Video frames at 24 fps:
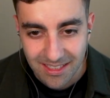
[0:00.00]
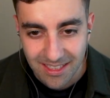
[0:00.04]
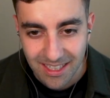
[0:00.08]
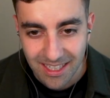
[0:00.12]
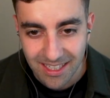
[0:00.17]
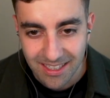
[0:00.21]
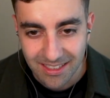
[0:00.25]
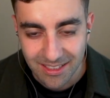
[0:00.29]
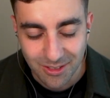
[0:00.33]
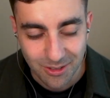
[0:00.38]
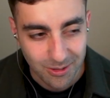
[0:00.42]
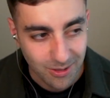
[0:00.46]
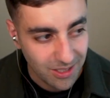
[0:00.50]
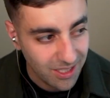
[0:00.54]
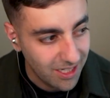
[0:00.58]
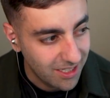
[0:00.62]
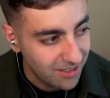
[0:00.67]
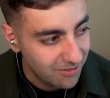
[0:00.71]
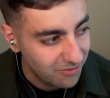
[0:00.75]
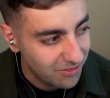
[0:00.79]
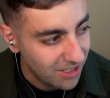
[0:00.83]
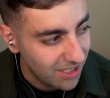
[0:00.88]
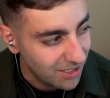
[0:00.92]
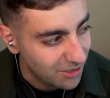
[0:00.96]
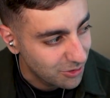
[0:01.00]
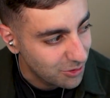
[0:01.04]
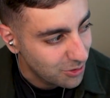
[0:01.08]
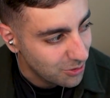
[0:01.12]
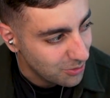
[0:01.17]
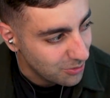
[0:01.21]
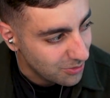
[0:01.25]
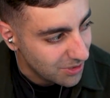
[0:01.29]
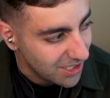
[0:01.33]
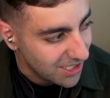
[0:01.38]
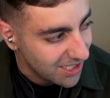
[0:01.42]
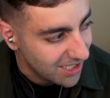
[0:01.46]
And you're kind of like
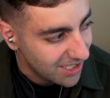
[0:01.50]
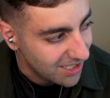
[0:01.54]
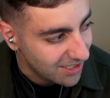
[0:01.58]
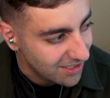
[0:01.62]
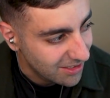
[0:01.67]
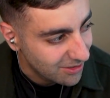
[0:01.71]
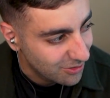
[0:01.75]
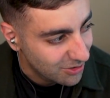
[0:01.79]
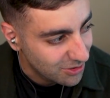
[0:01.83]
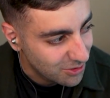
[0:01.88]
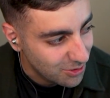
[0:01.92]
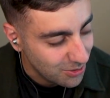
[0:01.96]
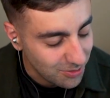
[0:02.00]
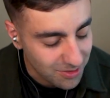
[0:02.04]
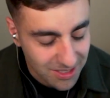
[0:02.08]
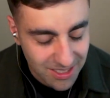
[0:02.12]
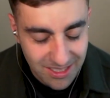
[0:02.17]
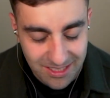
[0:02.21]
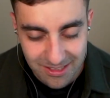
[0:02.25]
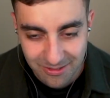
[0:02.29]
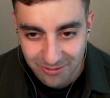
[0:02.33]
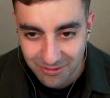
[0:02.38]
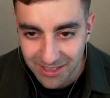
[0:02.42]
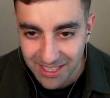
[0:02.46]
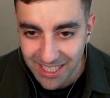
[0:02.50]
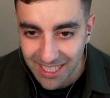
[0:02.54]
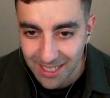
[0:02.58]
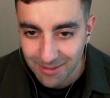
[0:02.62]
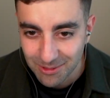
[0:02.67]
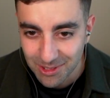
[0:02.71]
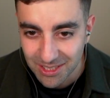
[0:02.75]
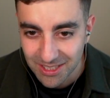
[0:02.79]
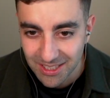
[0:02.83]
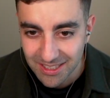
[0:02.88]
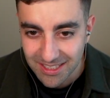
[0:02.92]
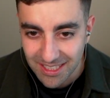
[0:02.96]
tuning the VM
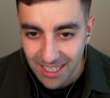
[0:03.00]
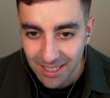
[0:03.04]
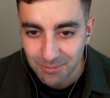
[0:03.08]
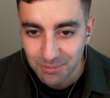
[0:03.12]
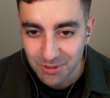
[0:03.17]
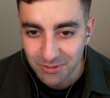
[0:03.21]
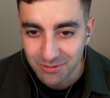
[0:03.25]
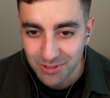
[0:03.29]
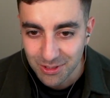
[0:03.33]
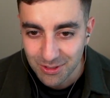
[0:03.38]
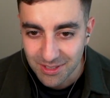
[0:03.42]
to the type of use